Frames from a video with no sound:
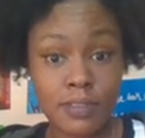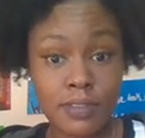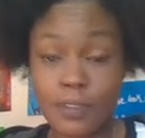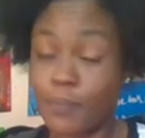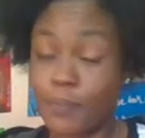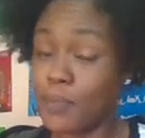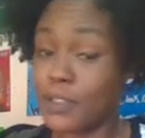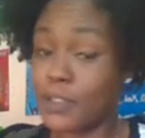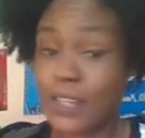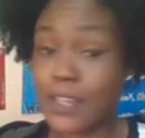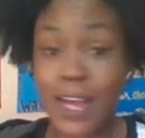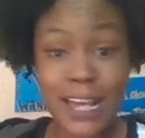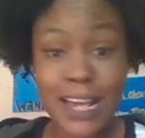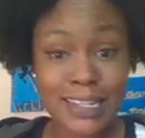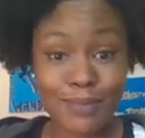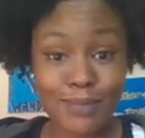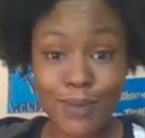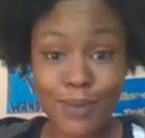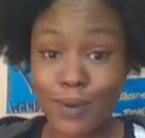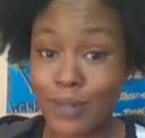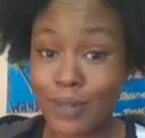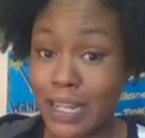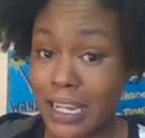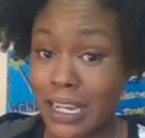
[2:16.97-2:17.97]
besides
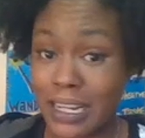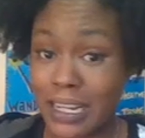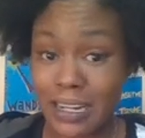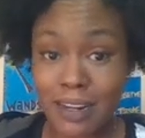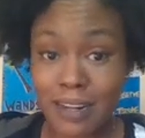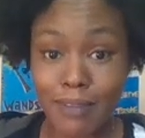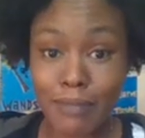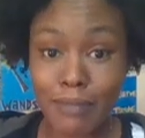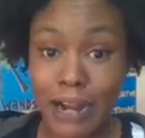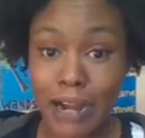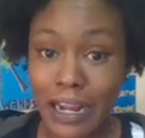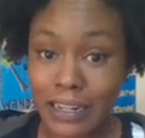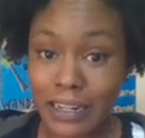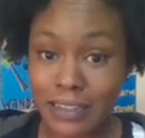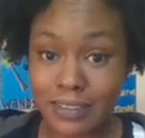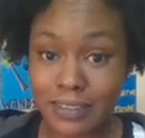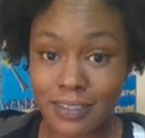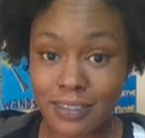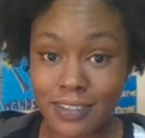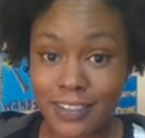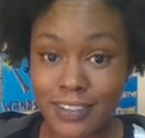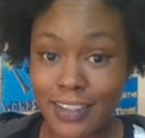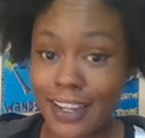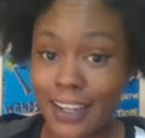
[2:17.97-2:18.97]
Monique and her
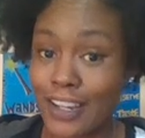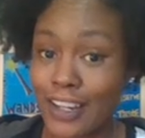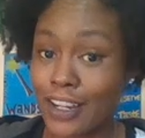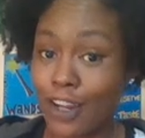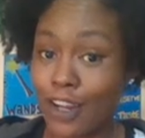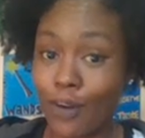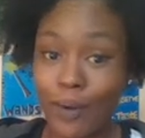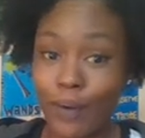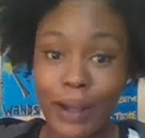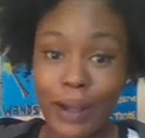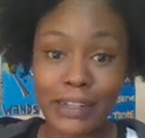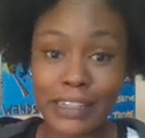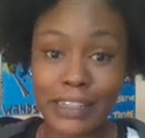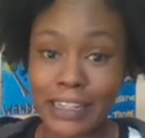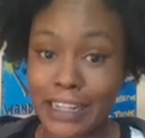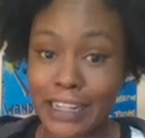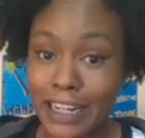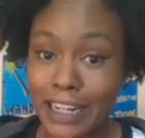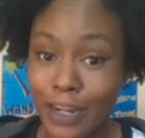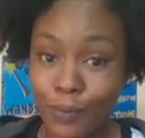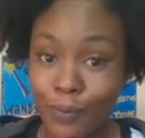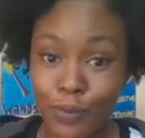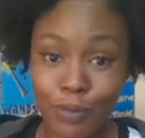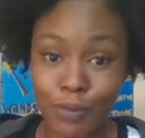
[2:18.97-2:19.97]
binders, and no, I didn't
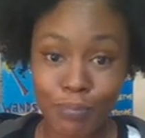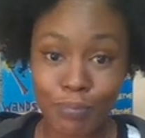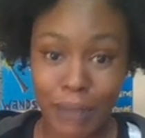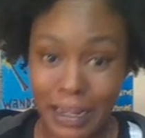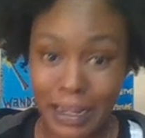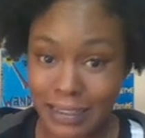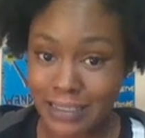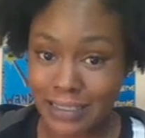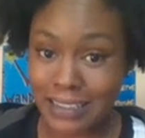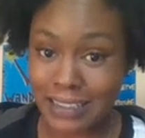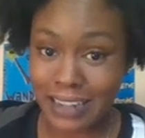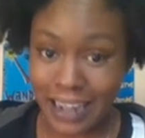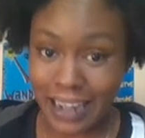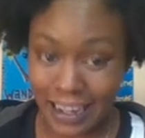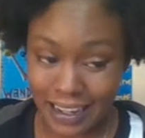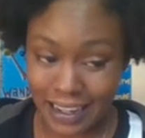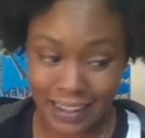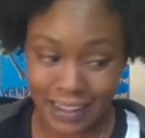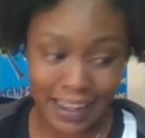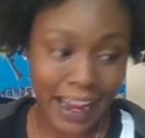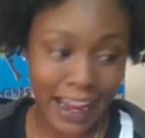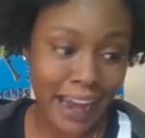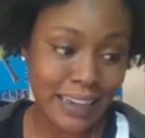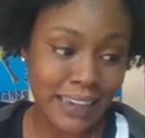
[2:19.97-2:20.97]
come with mine today.
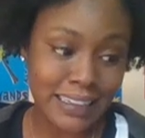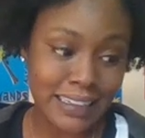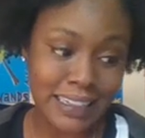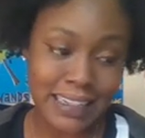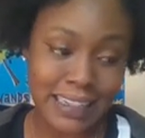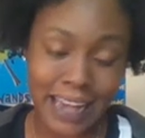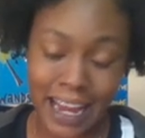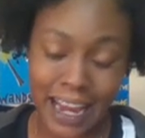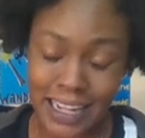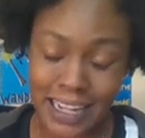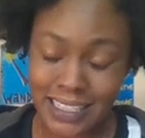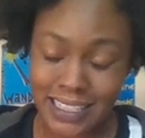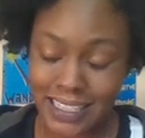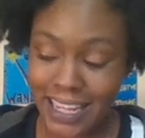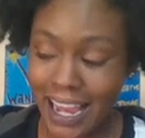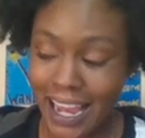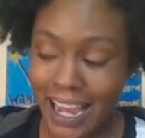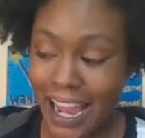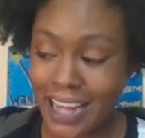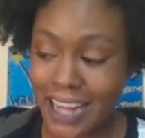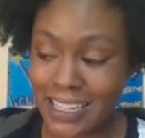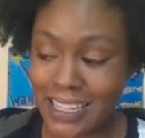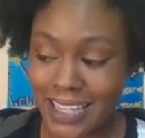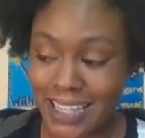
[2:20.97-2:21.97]
I did not.
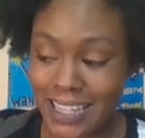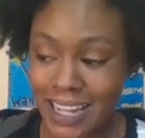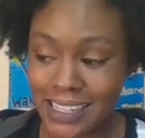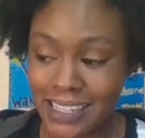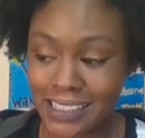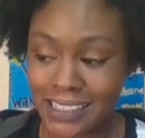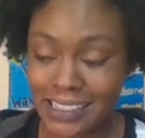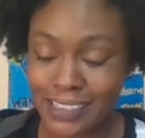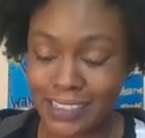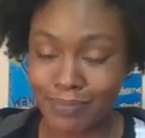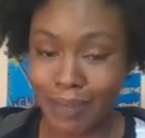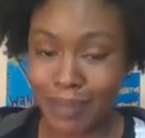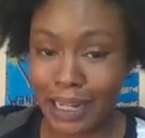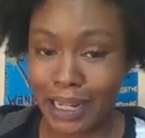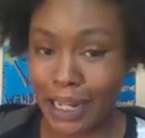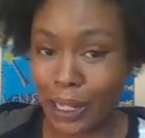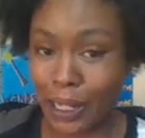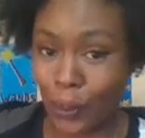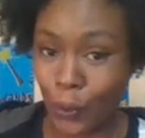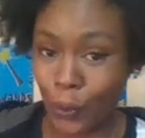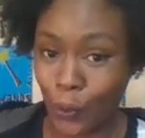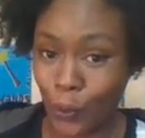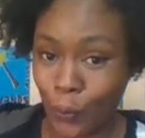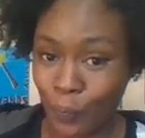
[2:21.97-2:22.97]
I decided to leave mine at
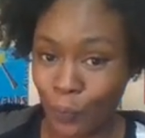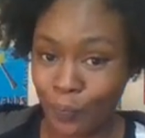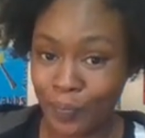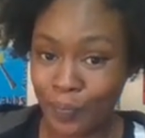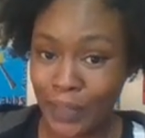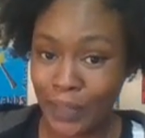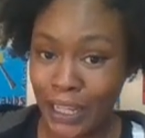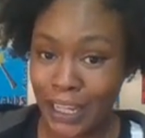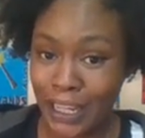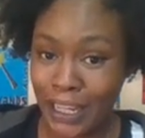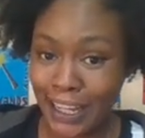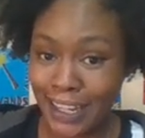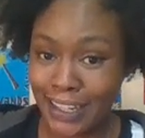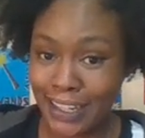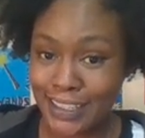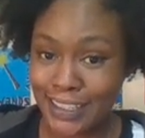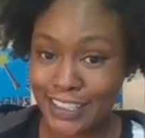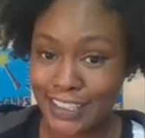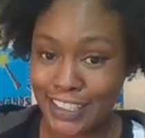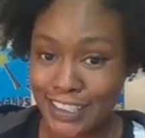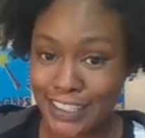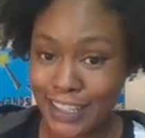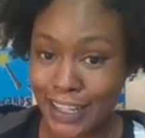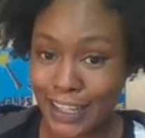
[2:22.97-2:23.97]
home.
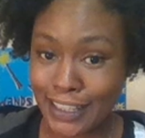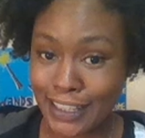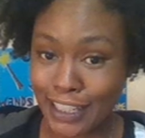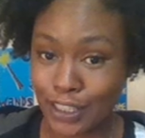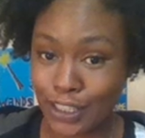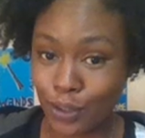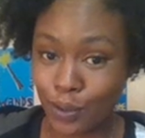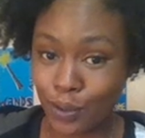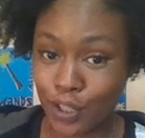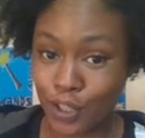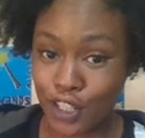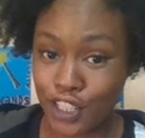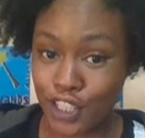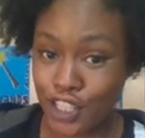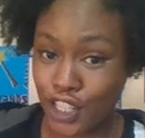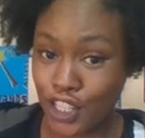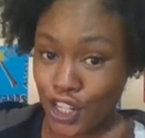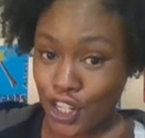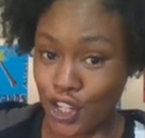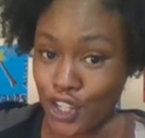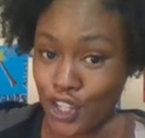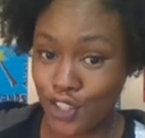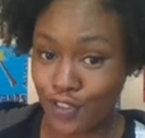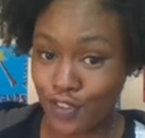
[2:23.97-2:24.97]
Just like they told her to sit
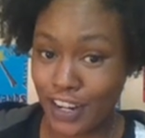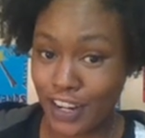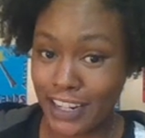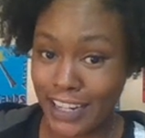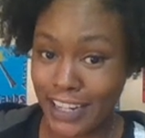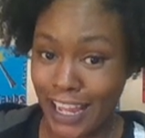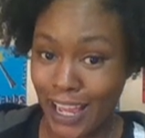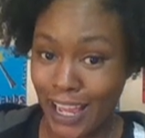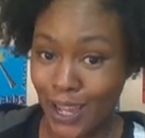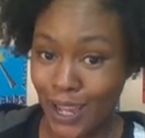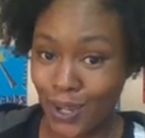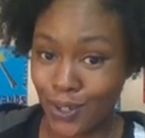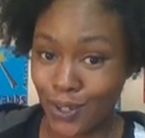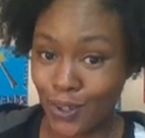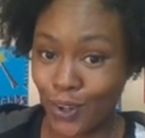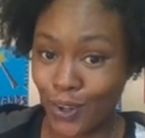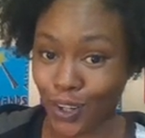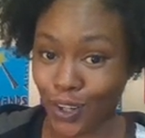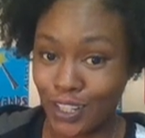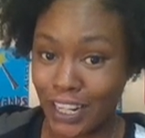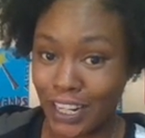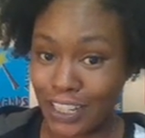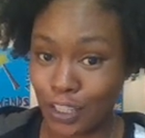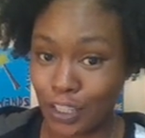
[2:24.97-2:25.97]
hers right down on
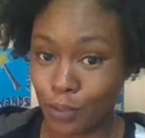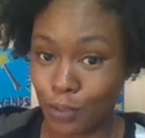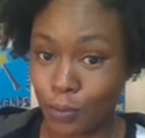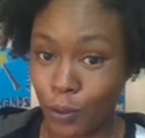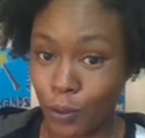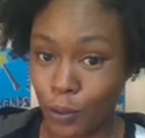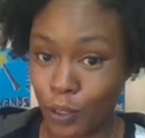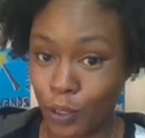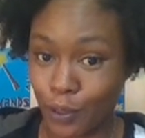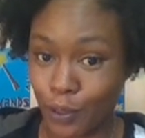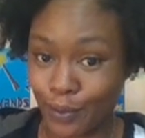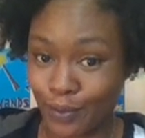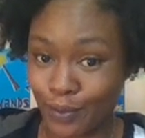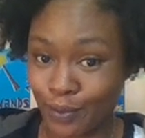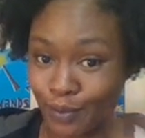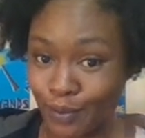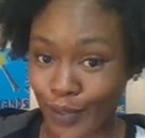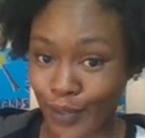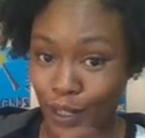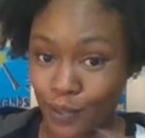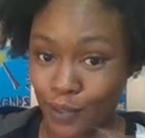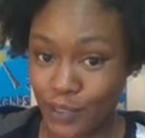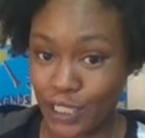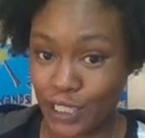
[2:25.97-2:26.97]
that little podium
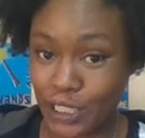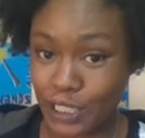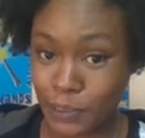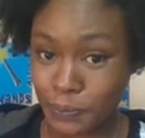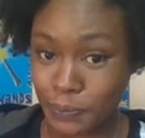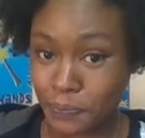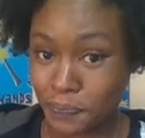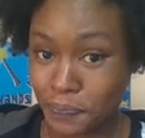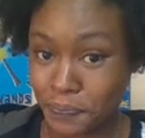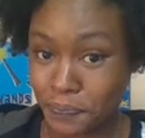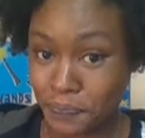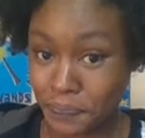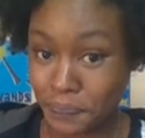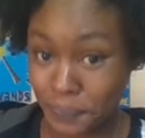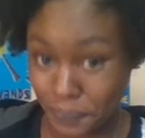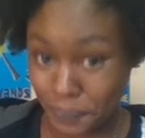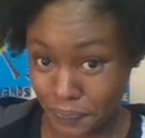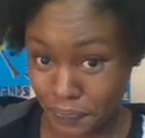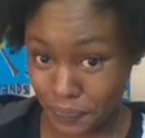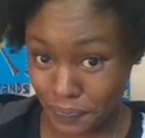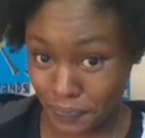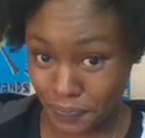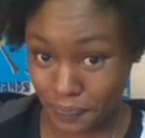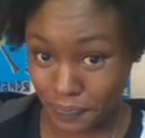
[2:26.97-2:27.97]
right over there.
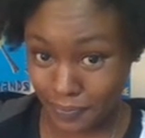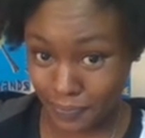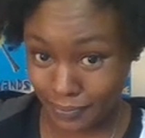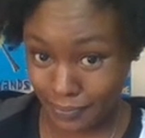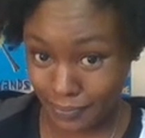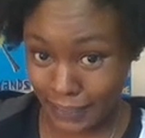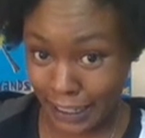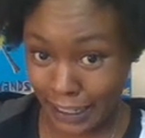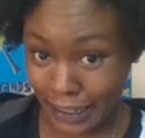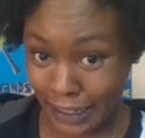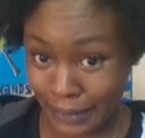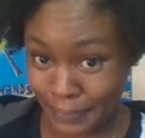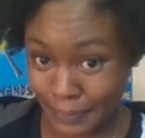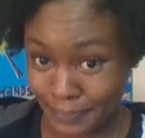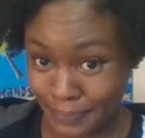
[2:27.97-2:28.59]
Yeah.